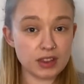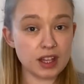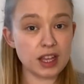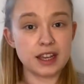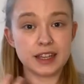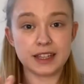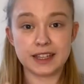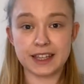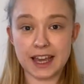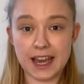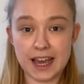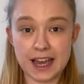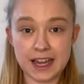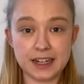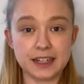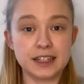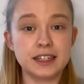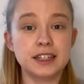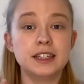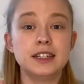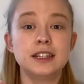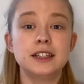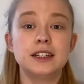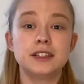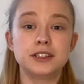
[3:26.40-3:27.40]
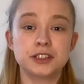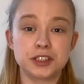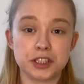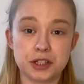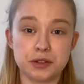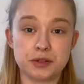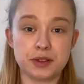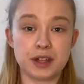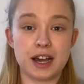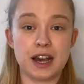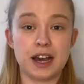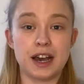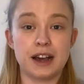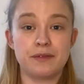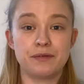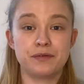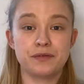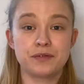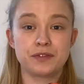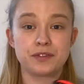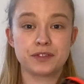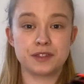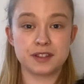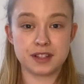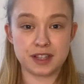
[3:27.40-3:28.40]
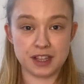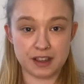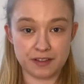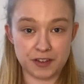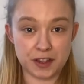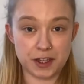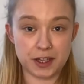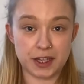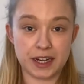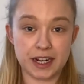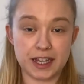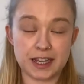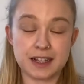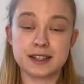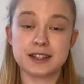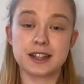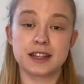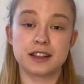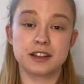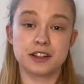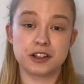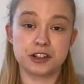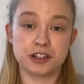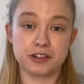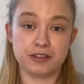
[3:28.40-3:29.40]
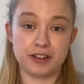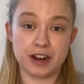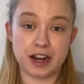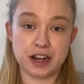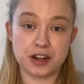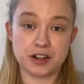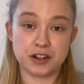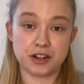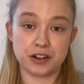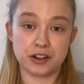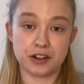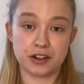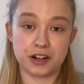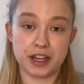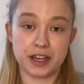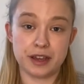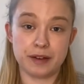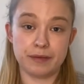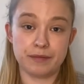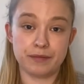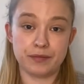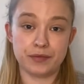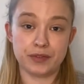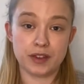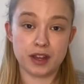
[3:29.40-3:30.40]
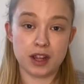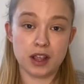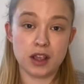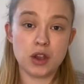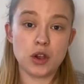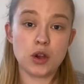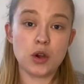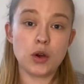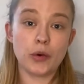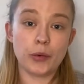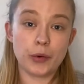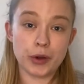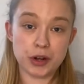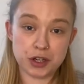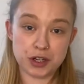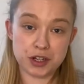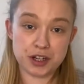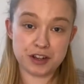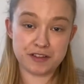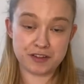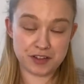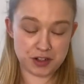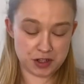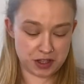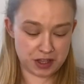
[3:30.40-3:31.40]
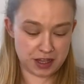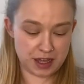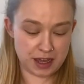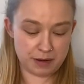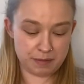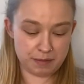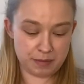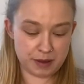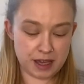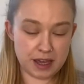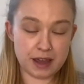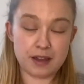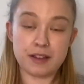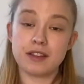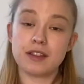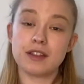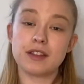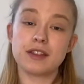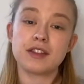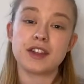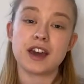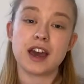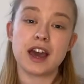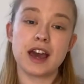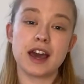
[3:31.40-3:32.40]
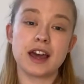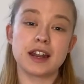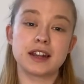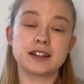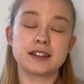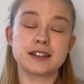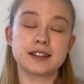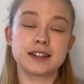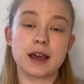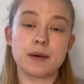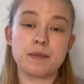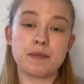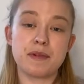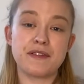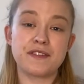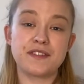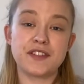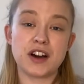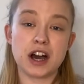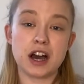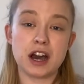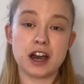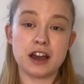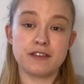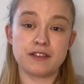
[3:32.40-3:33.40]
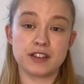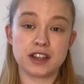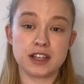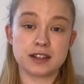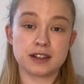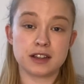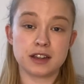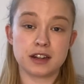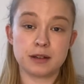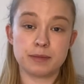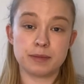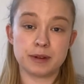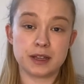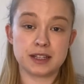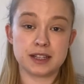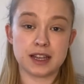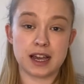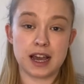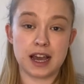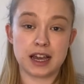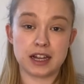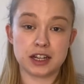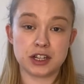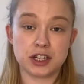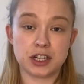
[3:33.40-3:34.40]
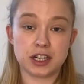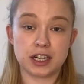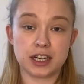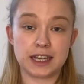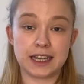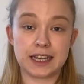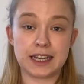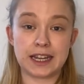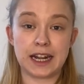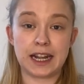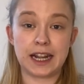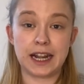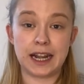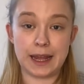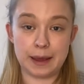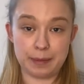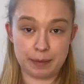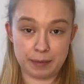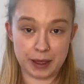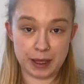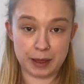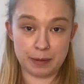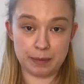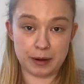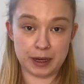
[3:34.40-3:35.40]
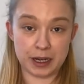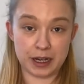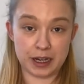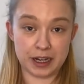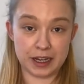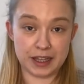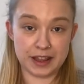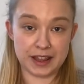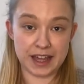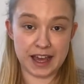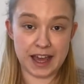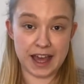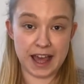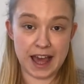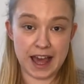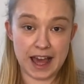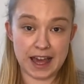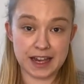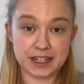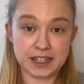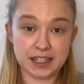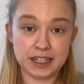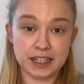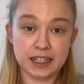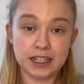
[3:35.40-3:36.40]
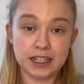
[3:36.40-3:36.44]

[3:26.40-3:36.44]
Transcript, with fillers: Again, do that, see if you can extend the duration on it. Once you've done that bit, then step five is going to be to actually clip it behind their head.